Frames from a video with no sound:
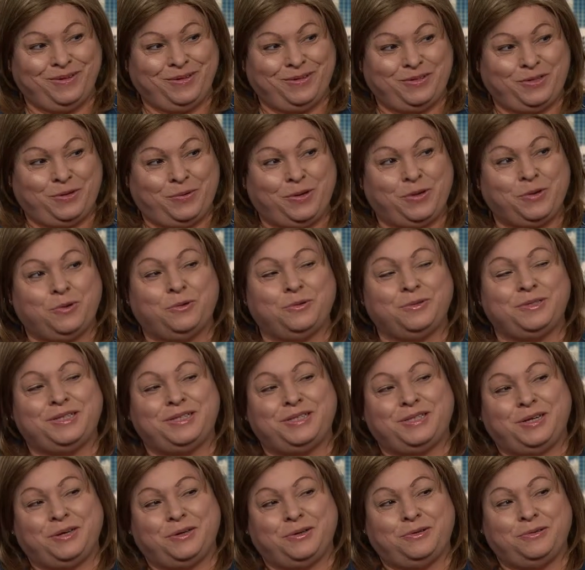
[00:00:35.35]
So it cools
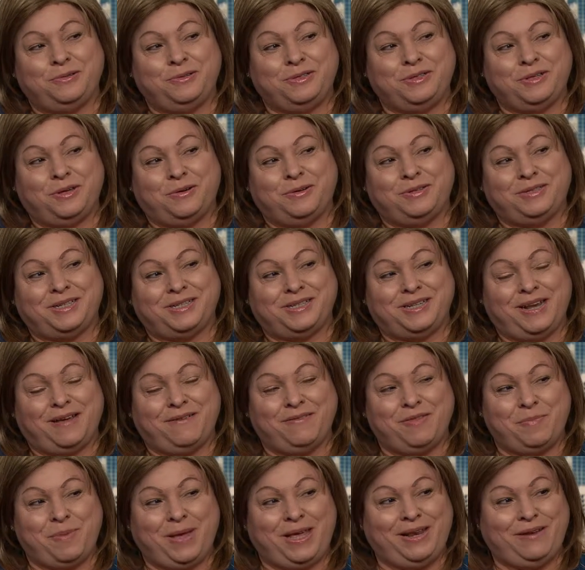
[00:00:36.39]
as it goes, so it doesn't
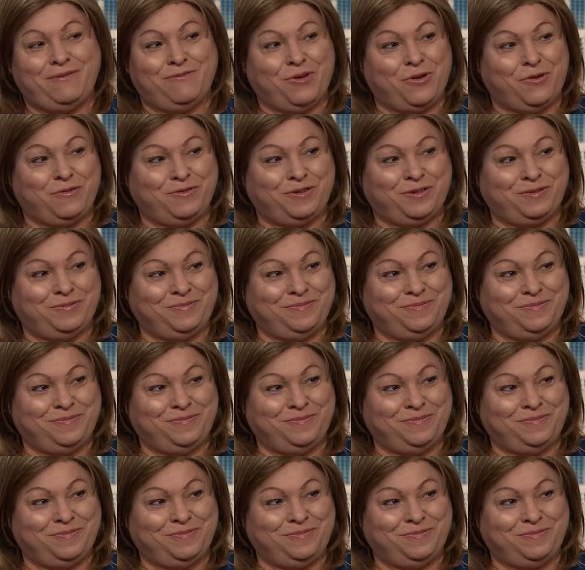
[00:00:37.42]
have the pain involved.